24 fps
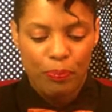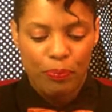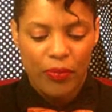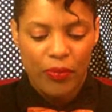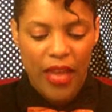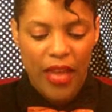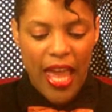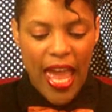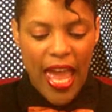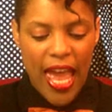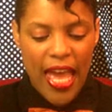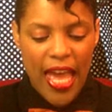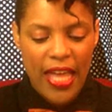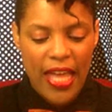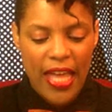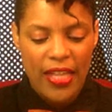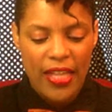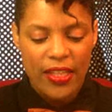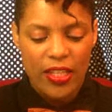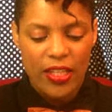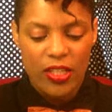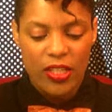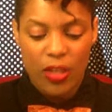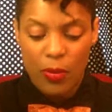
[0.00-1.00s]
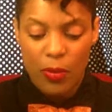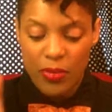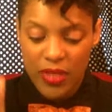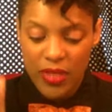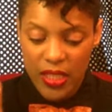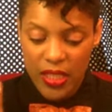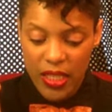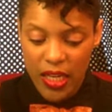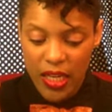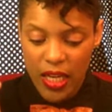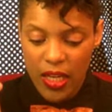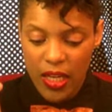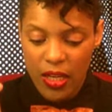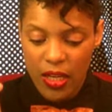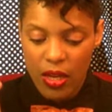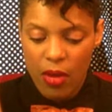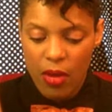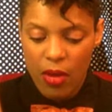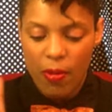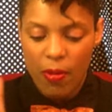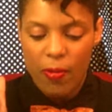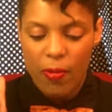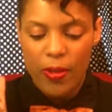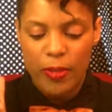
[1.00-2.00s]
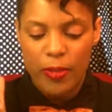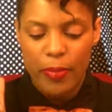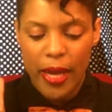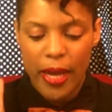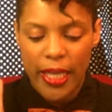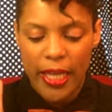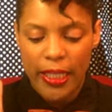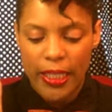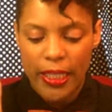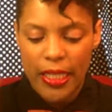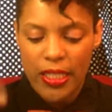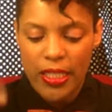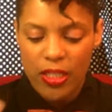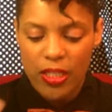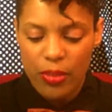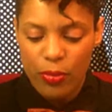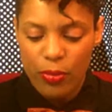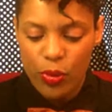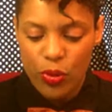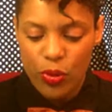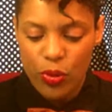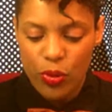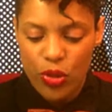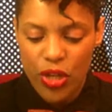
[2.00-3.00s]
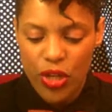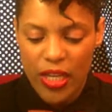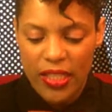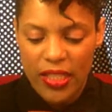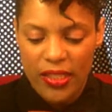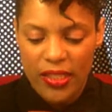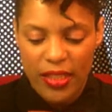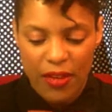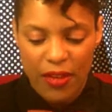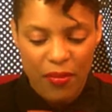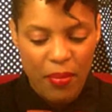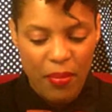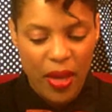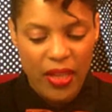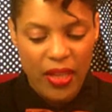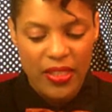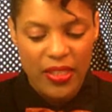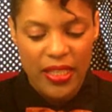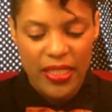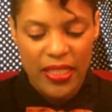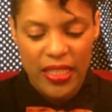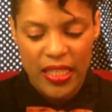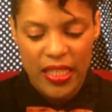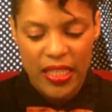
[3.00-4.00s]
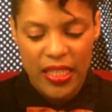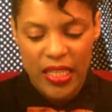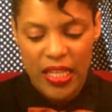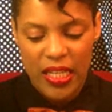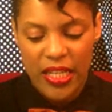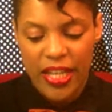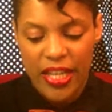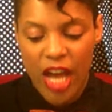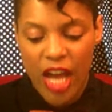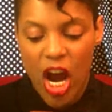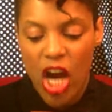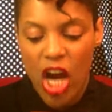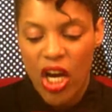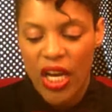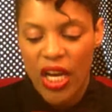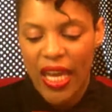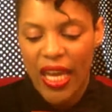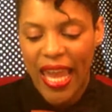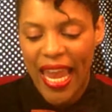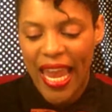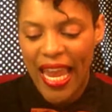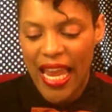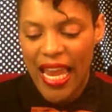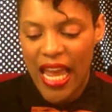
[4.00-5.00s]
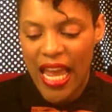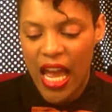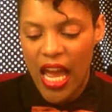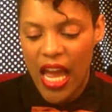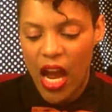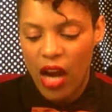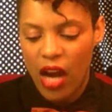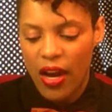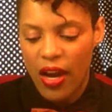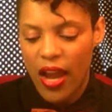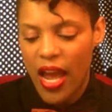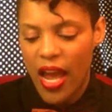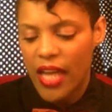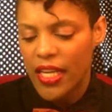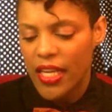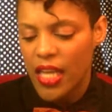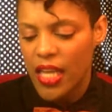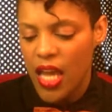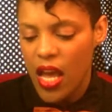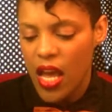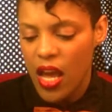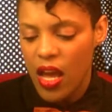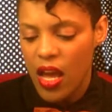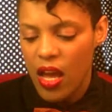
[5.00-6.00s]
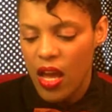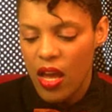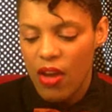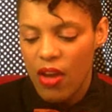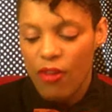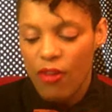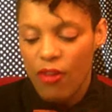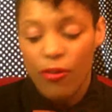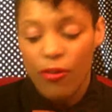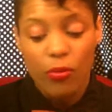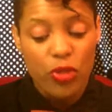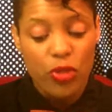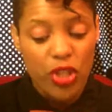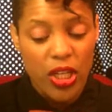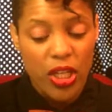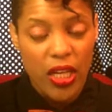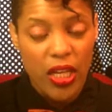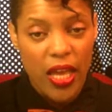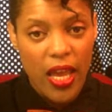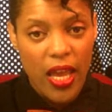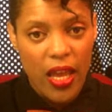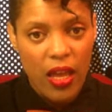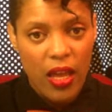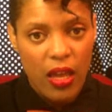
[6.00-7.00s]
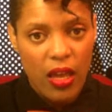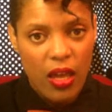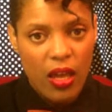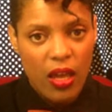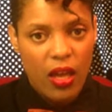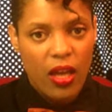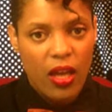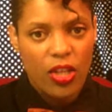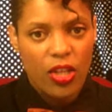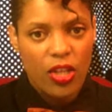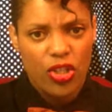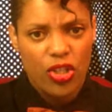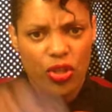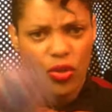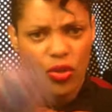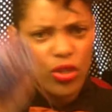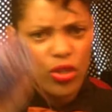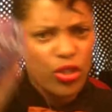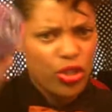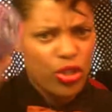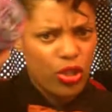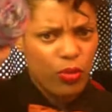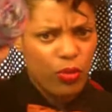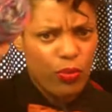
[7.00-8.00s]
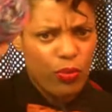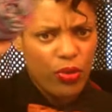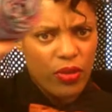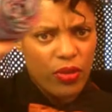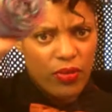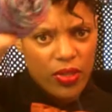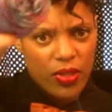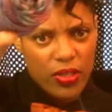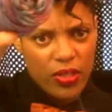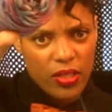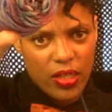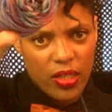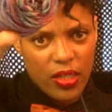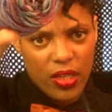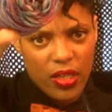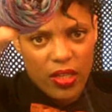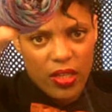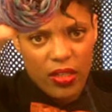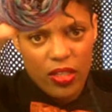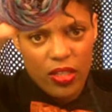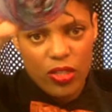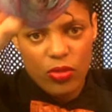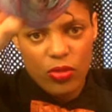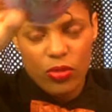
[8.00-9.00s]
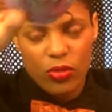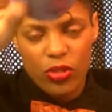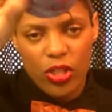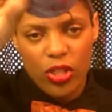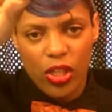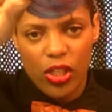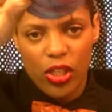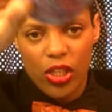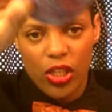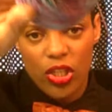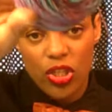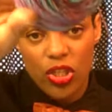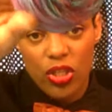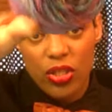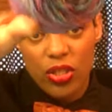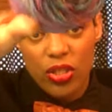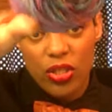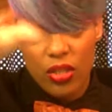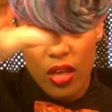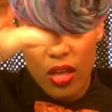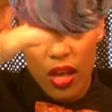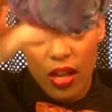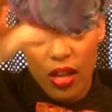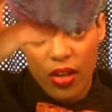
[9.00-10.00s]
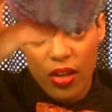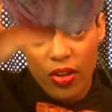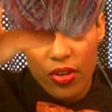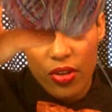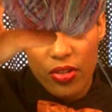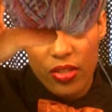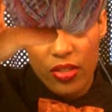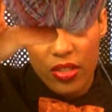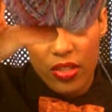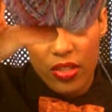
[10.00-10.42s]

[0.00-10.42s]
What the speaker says: And this Obsidian is by Lisa Mooch, and it's $7. I did it in the Arcania from Chile. I showed it to you previously. This delicious colors.